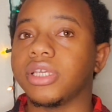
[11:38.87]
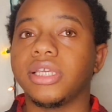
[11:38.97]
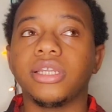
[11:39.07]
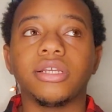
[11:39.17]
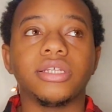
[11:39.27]
He
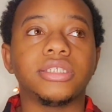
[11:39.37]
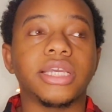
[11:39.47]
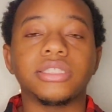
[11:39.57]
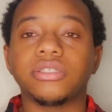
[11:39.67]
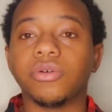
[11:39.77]
literally
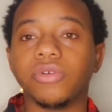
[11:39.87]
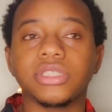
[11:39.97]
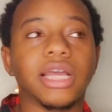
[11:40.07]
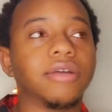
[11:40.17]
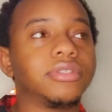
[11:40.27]
takes the horse
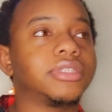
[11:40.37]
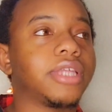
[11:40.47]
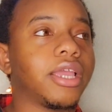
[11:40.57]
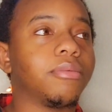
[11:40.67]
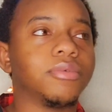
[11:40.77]
out the
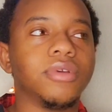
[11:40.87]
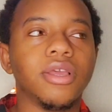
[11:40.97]
stable.